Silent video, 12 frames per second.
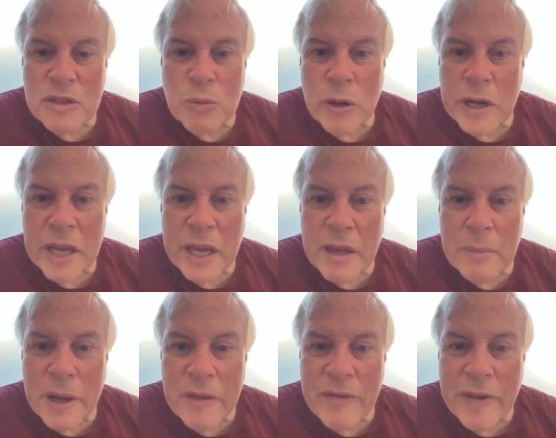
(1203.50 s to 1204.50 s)
working at
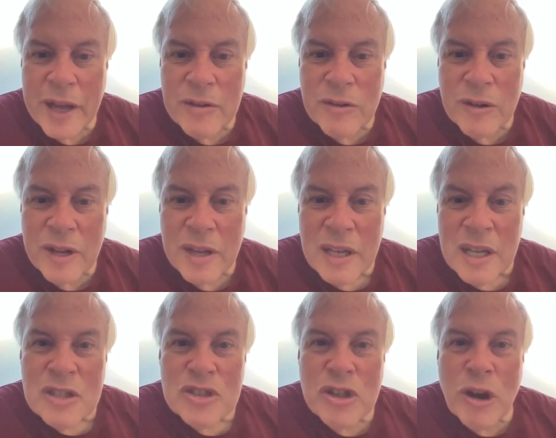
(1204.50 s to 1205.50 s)
my factory.
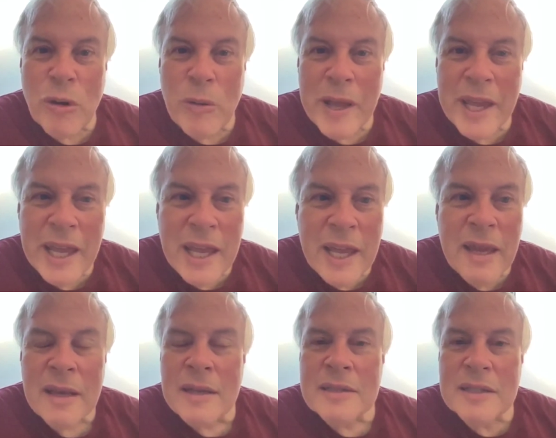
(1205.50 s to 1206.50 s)
So
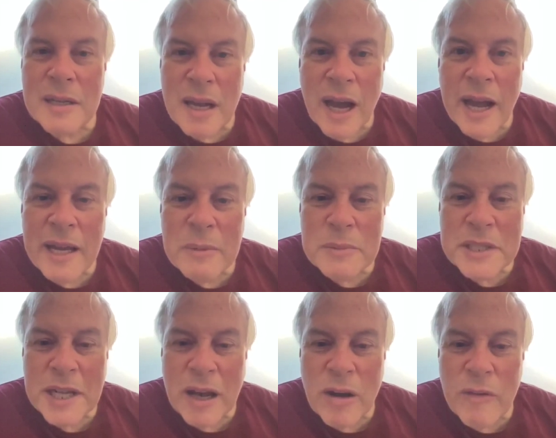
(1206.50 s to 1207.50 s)
he denied
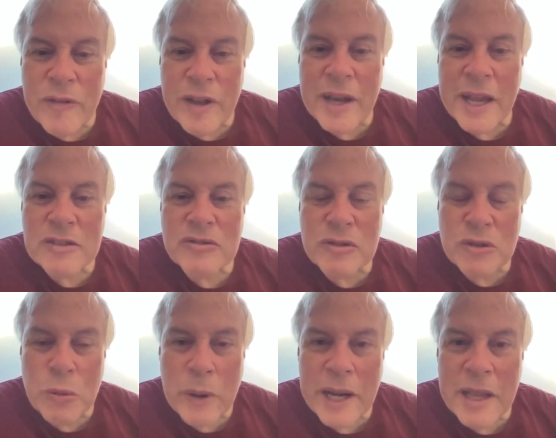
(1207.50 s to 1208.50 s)
himself an extra
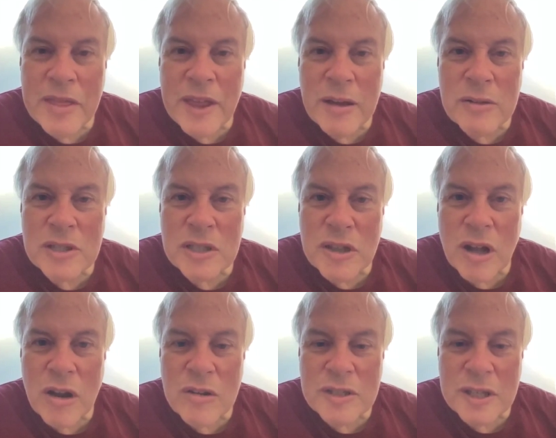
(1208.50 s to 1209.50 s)

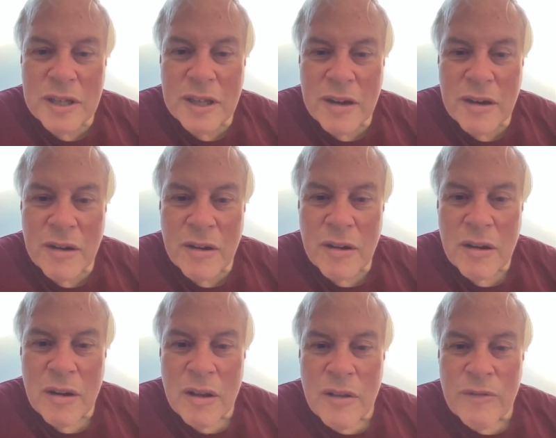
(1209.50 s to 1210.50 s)
$20,000 a year
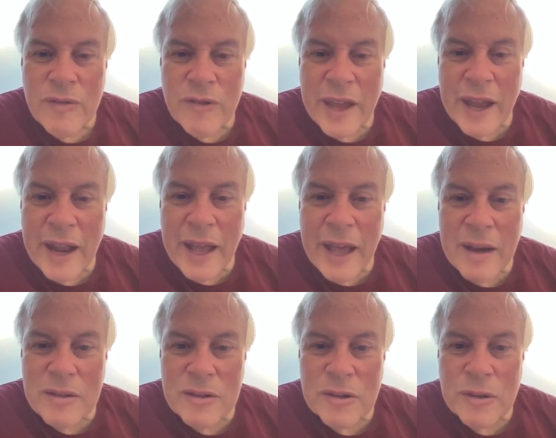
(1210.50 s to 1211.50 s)
for that
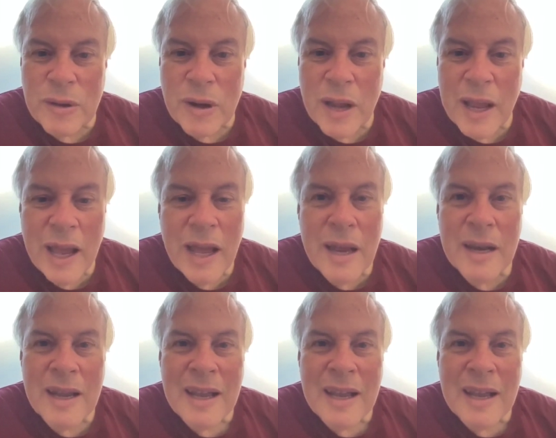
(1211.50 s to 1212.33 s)
attitude. And